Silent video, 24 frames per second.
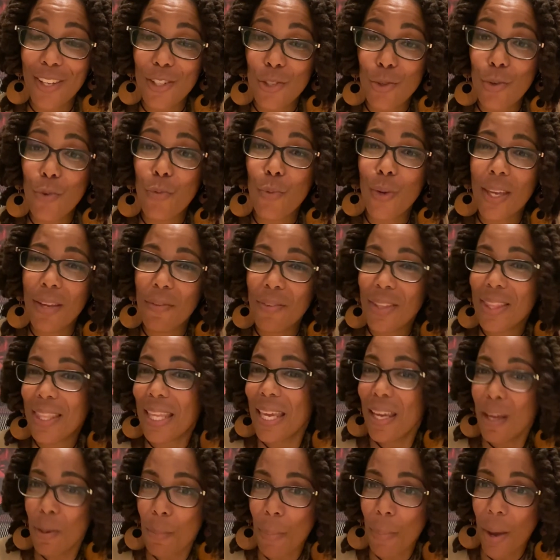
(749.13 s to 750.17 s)
So if we even
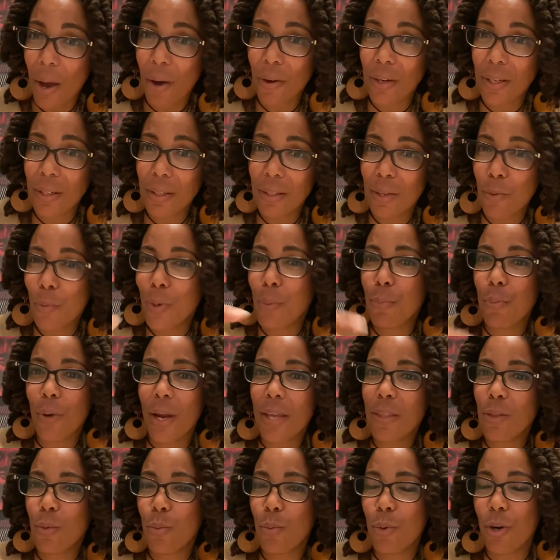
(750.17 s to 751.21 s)
think about it, we
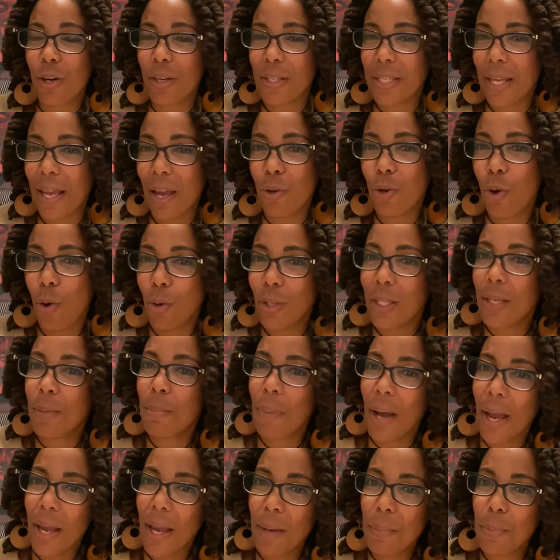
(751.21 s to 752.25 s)
break the word down, Holy
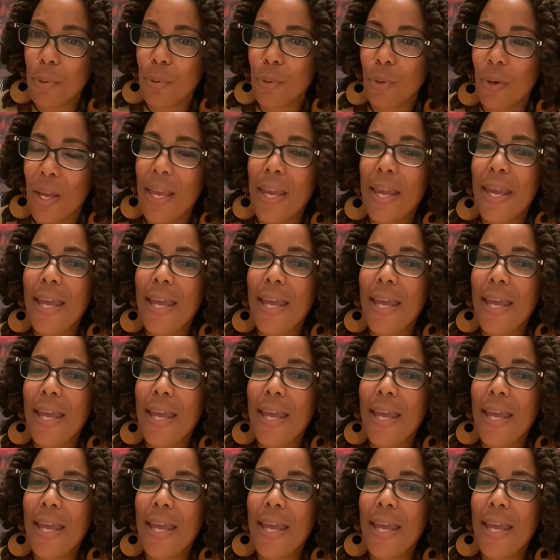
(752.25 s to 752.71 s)
Bible,